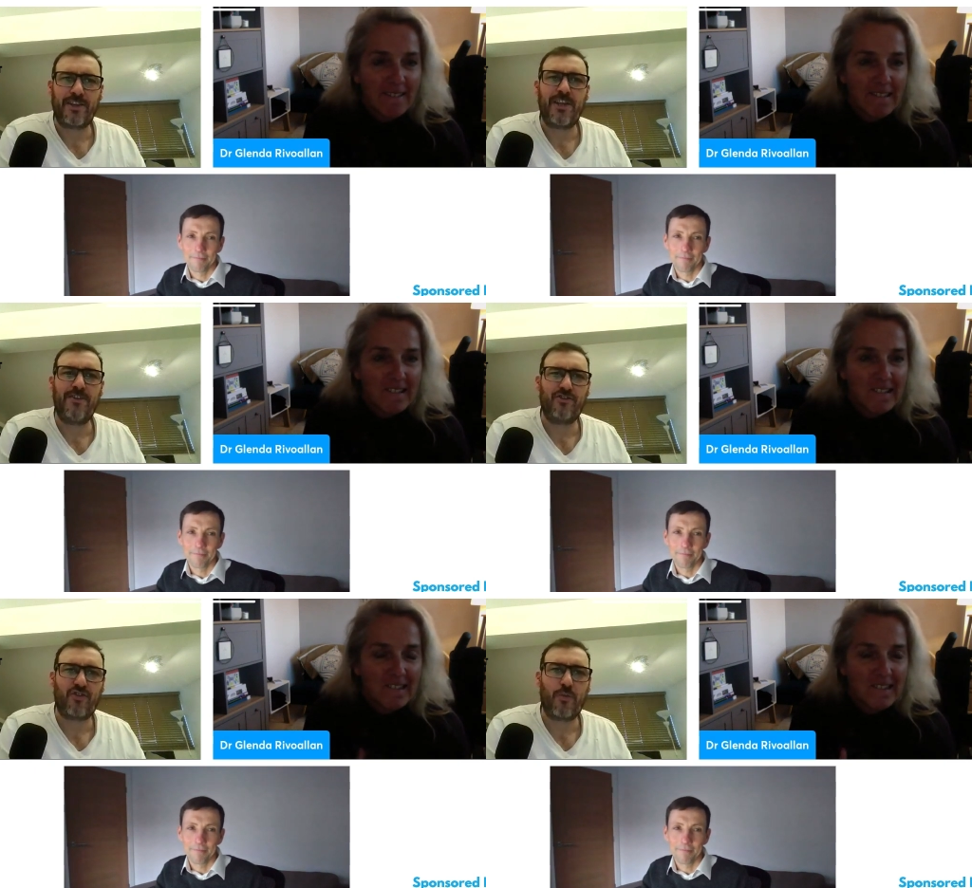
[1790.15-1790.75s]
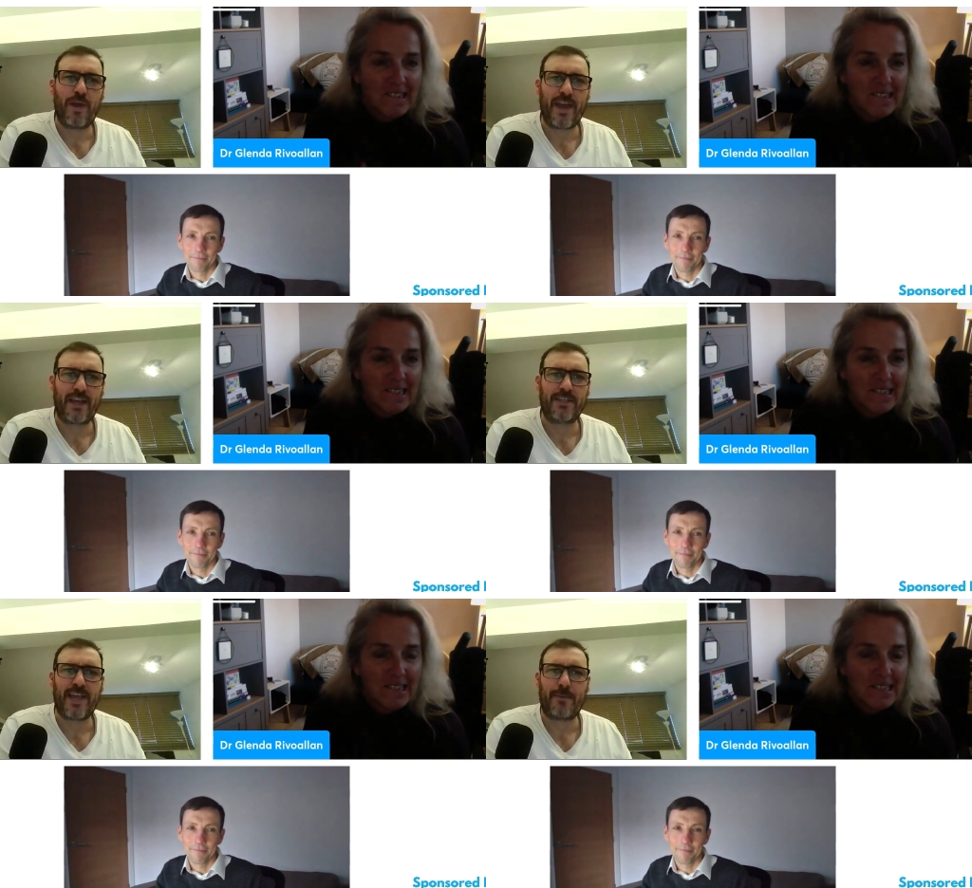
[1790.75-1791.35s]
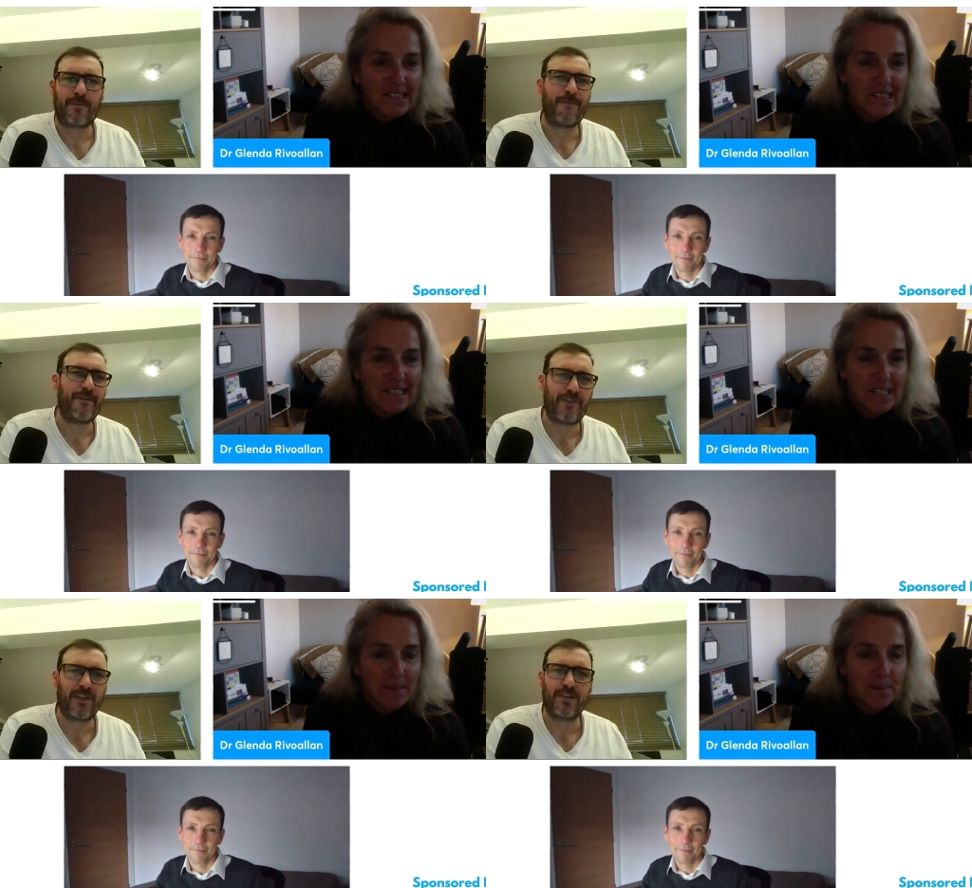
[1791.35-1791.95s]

Speaker 1: industry we accept 50 to